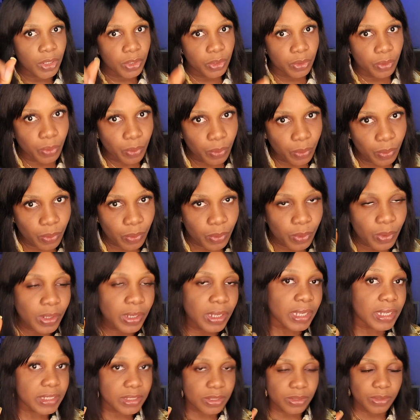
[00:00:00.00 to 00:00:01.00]
No.
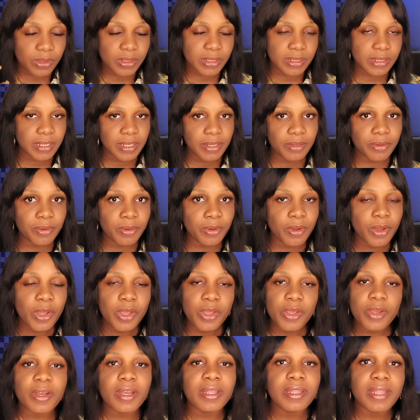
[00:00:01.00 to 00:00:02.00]
Is not legal.
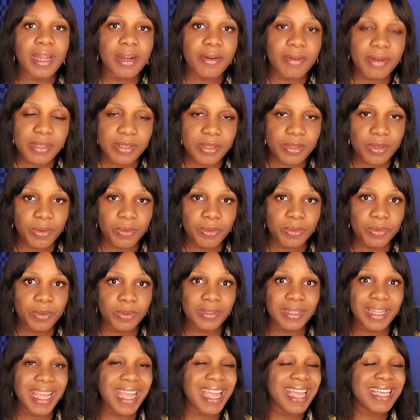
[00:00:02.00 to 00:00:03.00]
You can't arrest
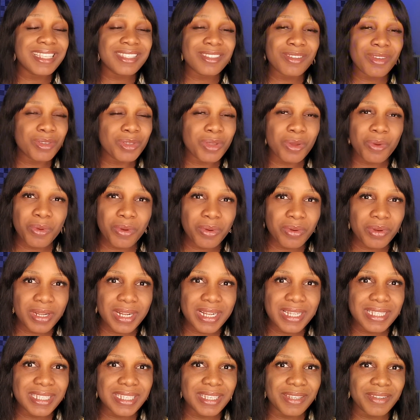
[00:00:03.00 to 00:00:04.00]
someone
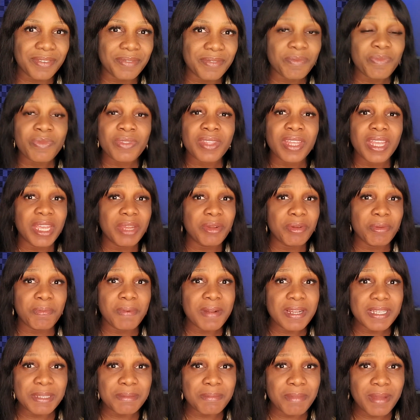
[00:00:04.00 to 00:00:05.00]
relative in
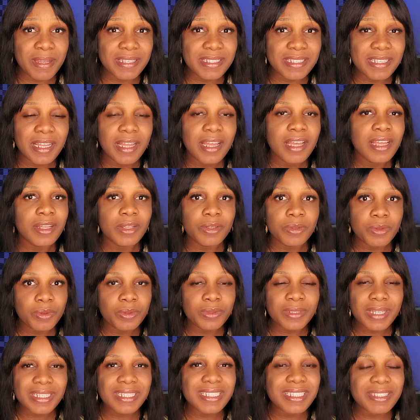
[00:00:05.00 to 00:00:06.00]
replacement.
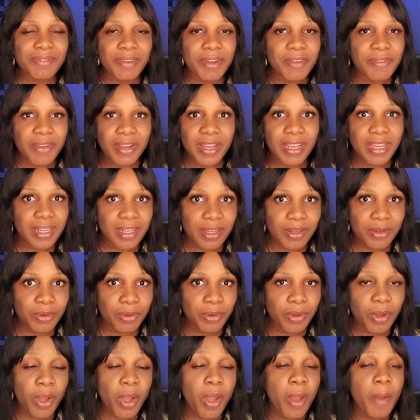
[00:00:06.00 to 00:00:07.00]
No, that is very, very
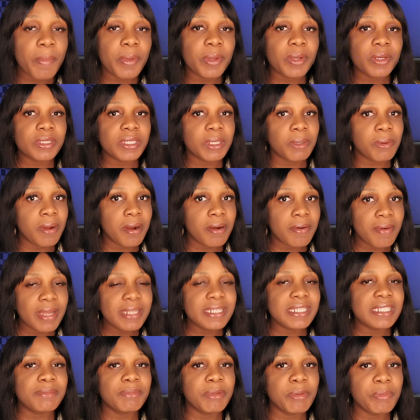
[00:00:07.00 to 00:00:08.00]
illegal, because our
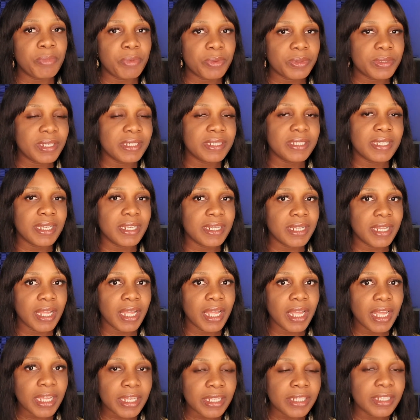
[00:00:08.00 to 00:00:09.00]
right is being
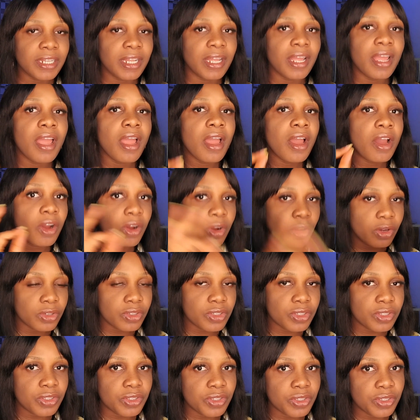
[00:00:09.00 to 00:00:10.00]
protected in the
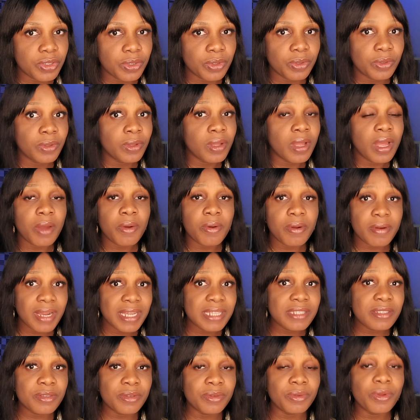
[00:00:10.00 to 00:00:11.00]
Constitution. Our
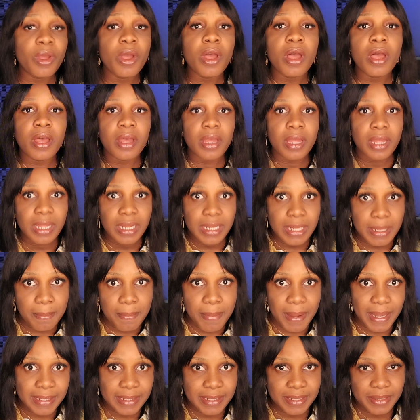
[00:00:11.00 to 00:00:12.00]
right to
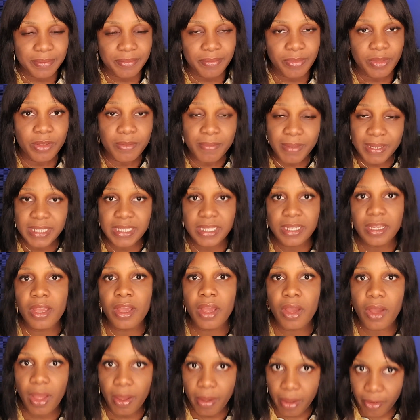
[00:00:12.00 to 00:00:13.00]

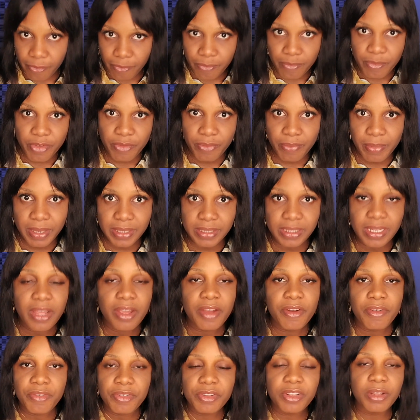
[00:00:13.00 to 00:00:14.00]
liberty of
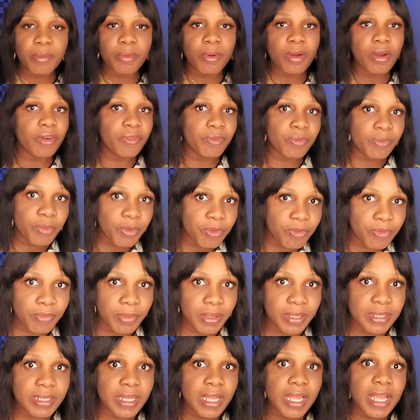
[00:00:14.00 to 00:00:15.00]
movement, freedom of
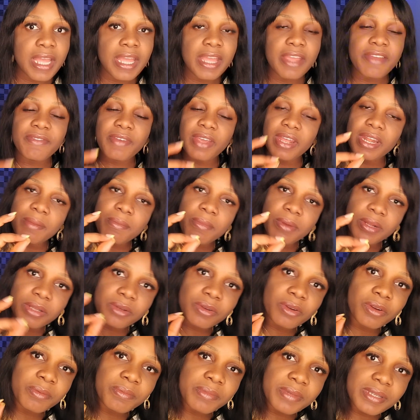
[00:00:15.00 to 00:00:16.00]
movement. If
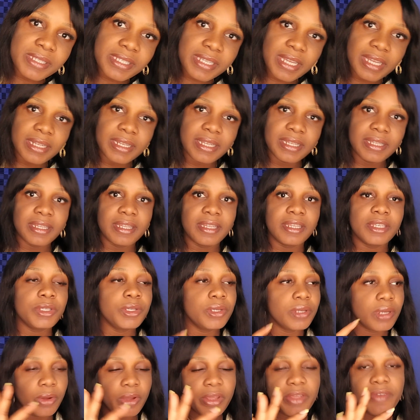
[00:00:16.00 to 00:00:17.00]
anybody commits anything,
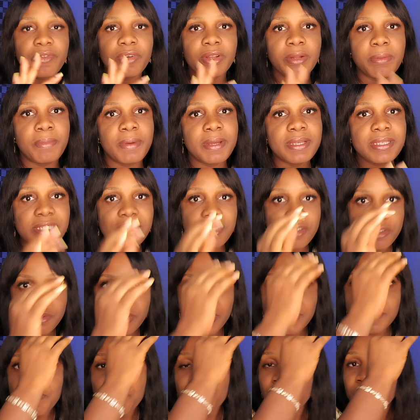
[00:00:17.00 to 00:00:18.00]
you are going for the person
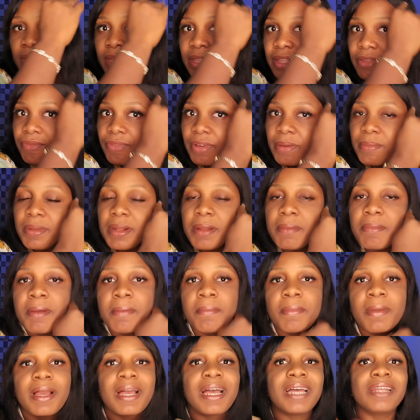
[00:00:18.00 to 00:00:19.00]
straight. The family
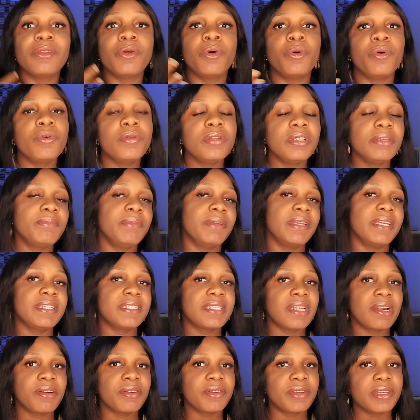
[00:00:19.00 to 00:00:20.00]
member can only be
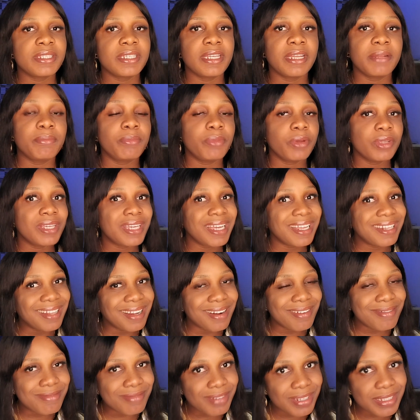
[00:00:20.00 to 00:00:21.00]
interrogated, but you can't
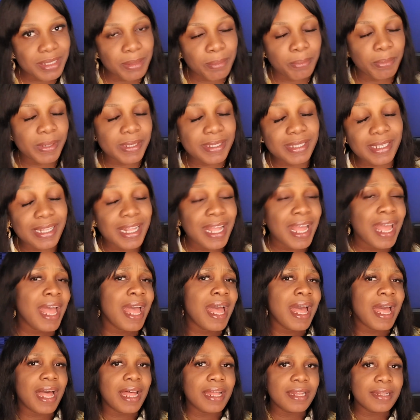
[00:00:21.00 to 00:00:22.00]
arrest the person.
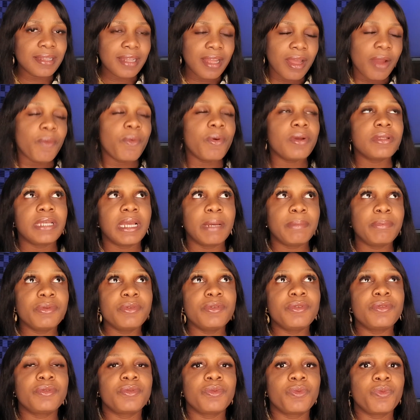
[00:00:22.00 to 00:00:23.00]
And now, what
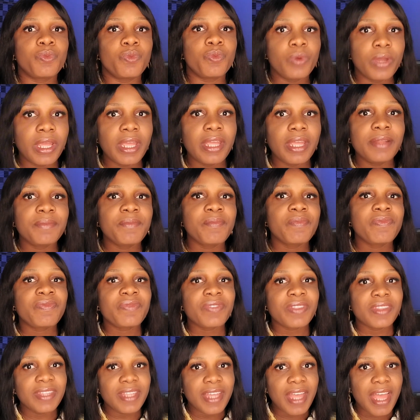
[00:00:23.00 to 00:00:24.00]
happens to when
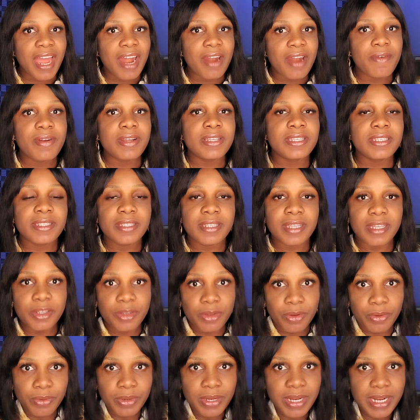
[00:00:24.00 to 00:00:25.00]
they arrest
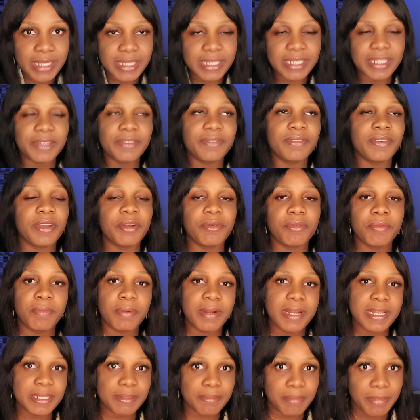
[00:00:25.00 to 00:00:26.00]
your relative in
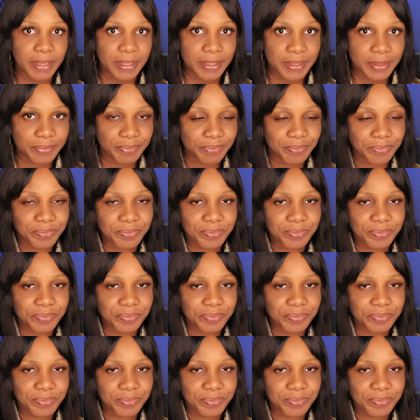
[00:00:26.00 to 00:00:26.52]
replacement?